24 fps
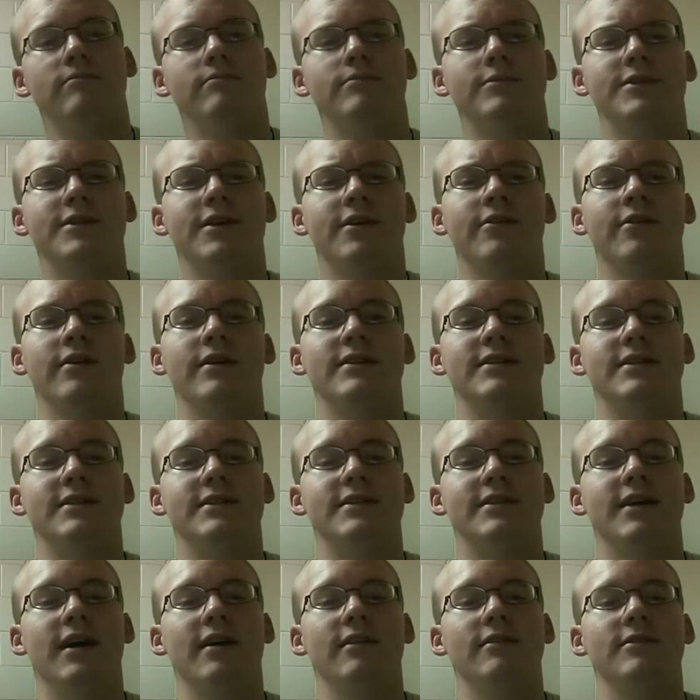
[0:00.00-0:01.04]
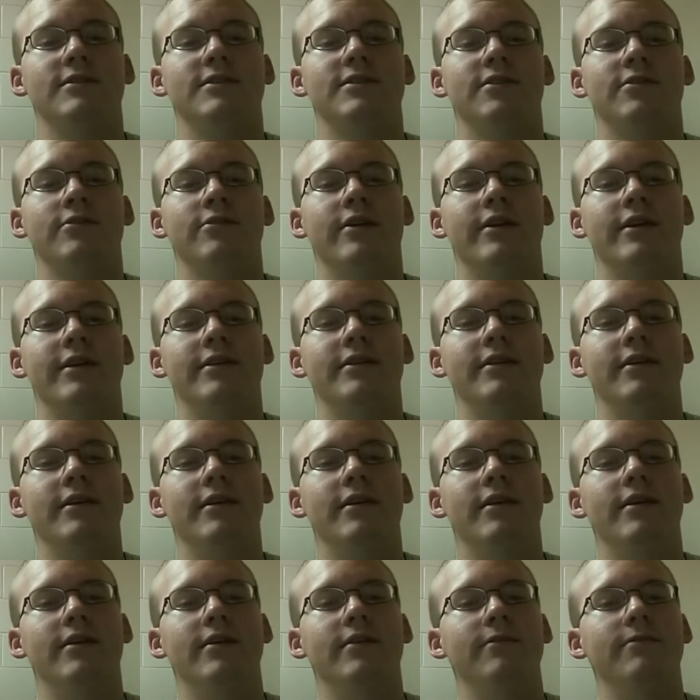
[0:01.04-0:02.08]
Cigarettes in Silence already
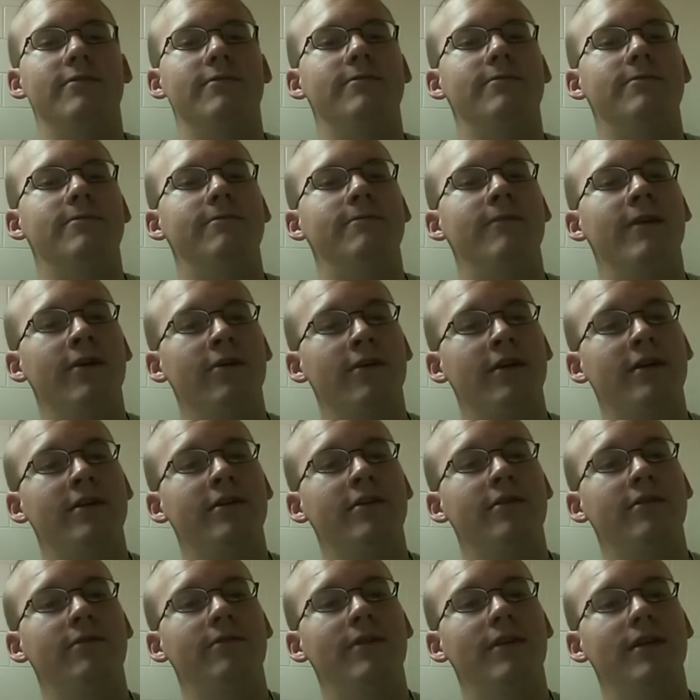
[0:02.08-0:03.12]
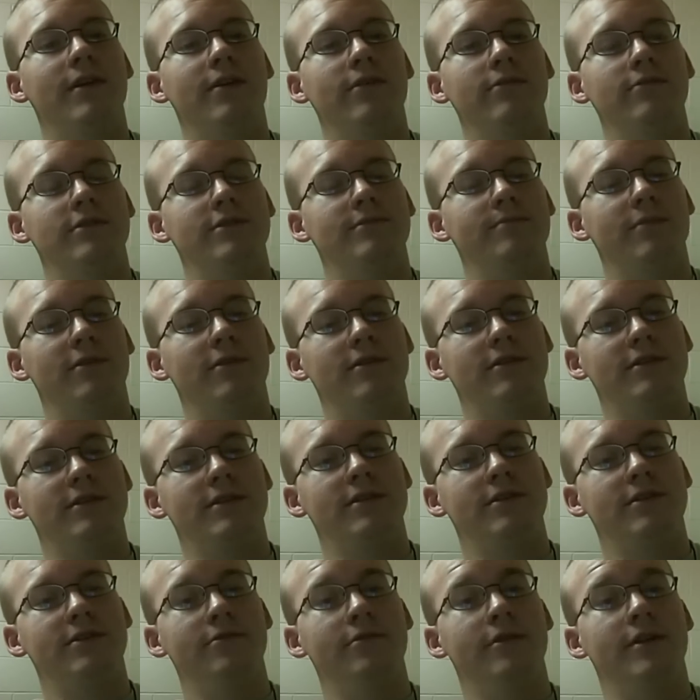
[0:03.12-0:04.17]
did a very good video
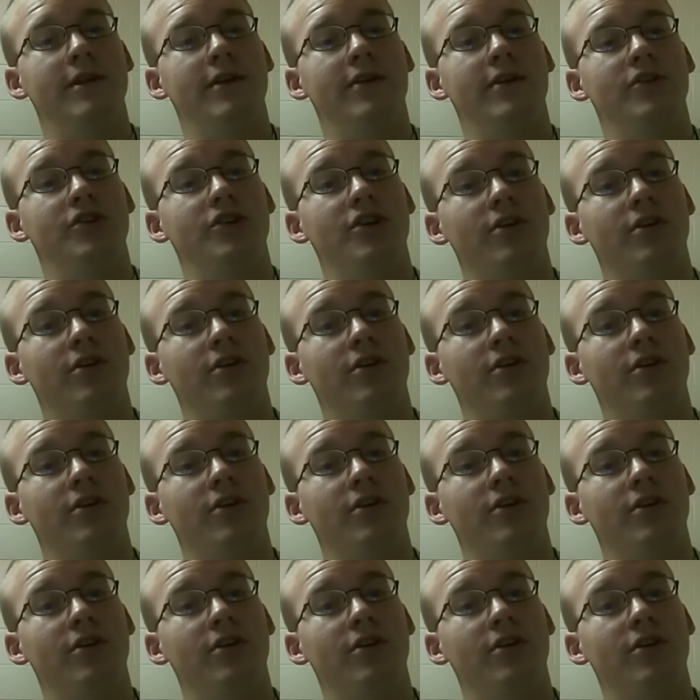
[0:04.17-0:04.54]
response to it in